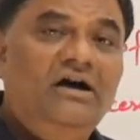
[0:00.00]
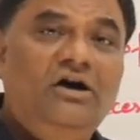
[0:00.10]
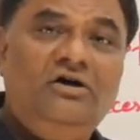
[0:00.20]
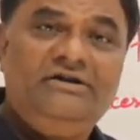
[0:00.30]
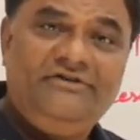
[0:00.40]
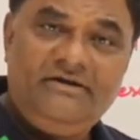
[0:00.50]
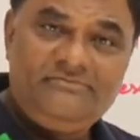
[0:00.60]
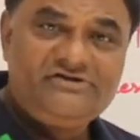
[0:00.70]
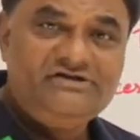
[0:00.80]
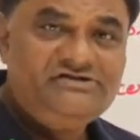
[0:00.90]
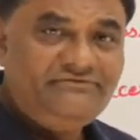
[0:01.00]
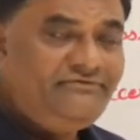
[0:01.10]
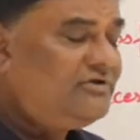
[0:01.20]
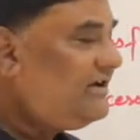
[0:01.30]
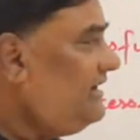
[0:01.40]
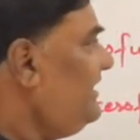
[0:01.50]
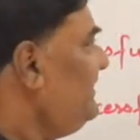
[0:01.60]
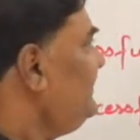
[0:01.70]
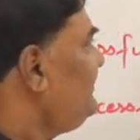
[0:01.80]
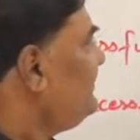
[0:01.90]
Or if I am searching for
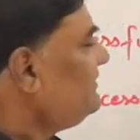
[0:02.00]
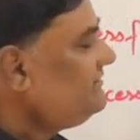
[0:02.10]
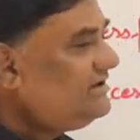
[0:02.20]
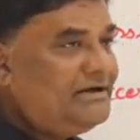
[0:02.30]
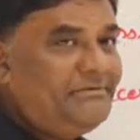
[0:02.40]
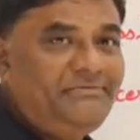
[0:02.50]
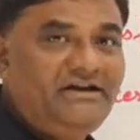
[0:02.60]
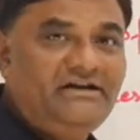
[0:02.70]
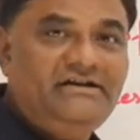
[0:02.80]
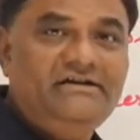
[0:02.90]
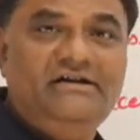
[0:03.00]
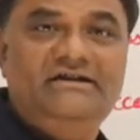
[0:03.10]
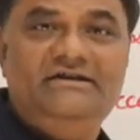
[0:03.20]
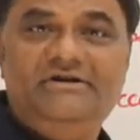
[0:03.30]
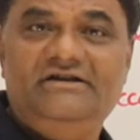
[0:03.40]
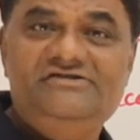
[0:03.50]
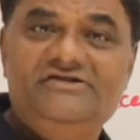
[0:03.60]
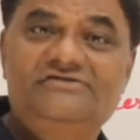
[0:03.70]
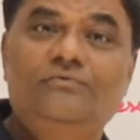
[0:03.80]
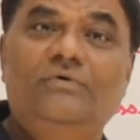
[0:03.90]
8, then I may be getting an element in
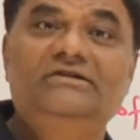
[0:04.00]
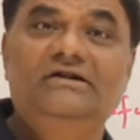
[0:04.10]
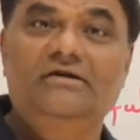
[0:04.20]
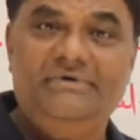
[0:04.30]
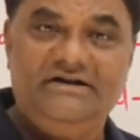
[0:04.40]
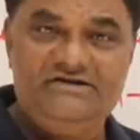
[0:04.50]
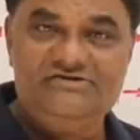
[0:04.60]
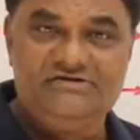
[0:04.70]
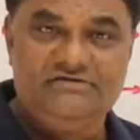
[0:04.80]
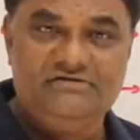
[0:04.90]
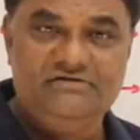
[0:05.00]
just one comparison.